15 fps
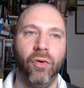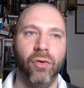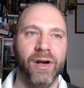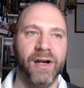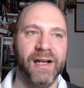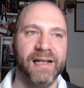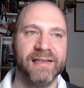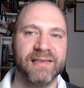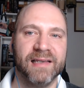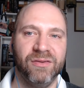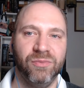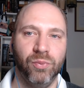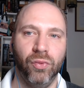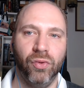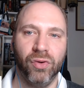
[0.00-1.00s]
Or is
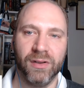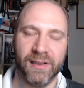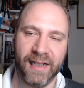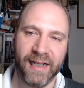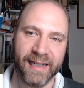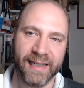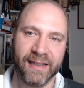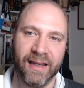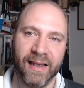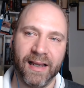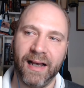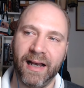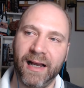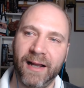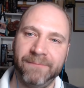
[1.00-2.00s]
it more like,
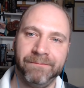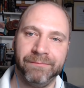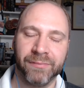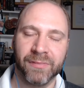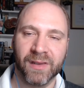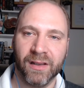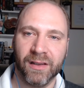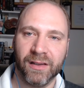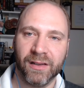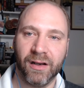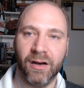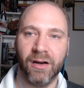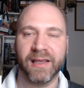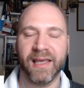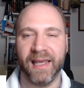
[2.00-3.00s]
um,
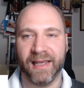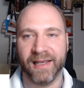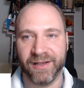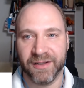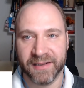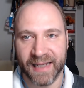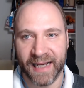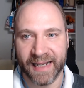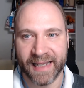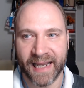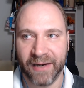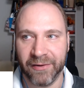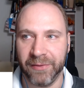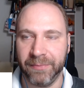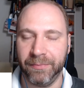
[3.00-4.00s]
okay, you like
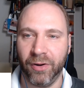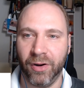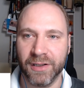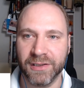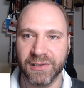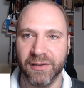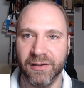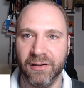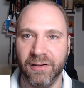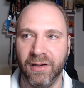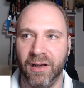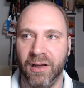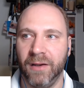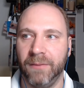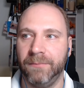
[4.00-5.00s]
Harry Potter,
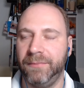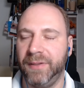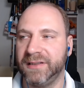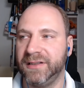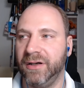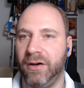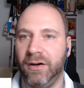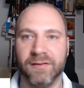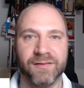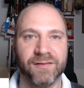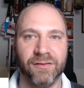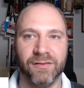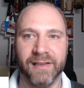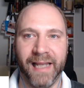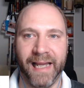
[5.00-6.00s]
but you
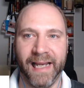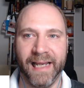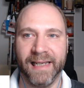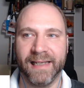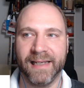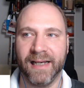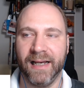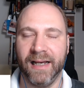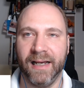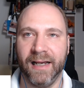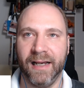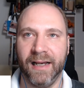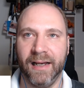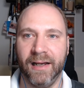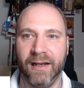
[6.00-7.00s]
also like
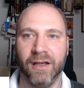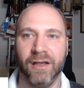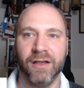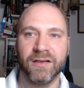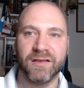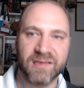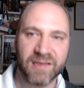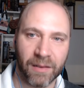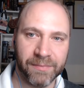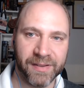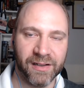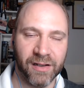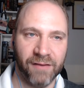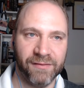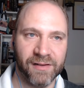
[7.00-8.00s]
uh,
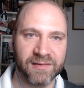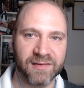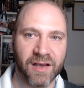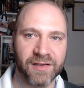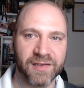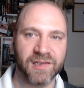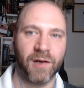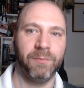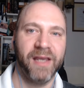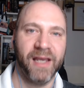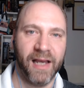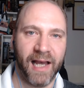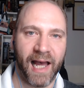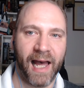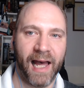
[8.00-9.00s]
zombie novels, zombie